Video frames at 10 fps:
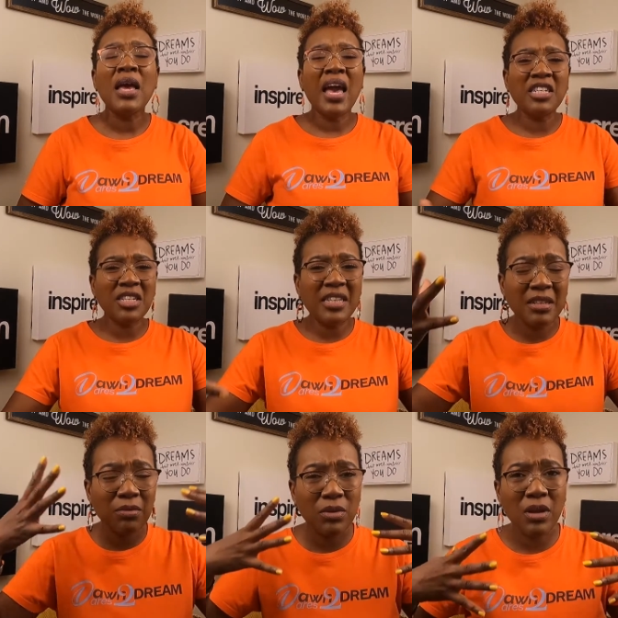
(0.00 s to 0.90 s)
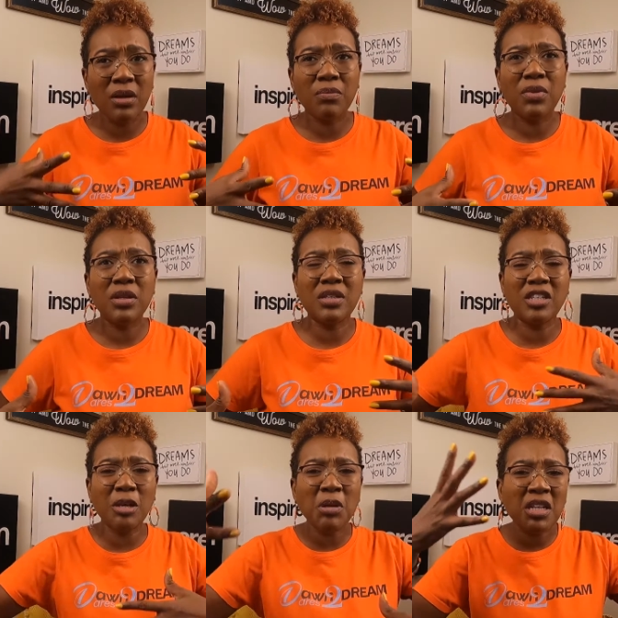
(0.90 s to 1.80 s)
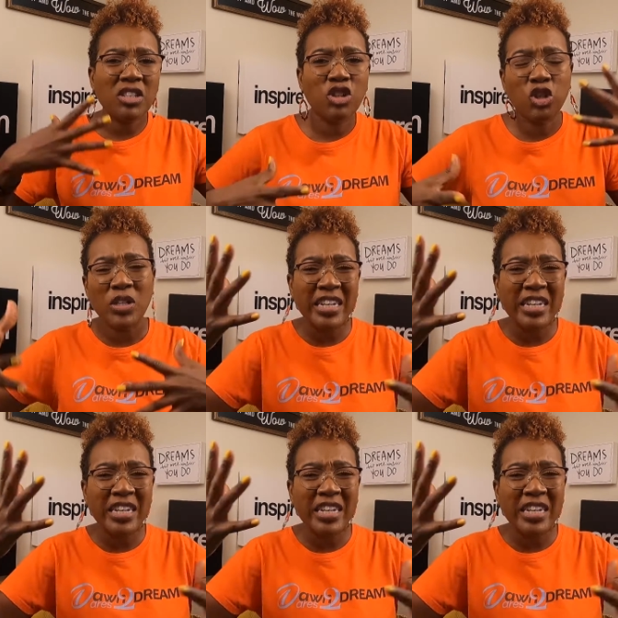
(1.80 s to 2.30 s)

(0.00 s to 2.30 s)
and just the stimulus that you're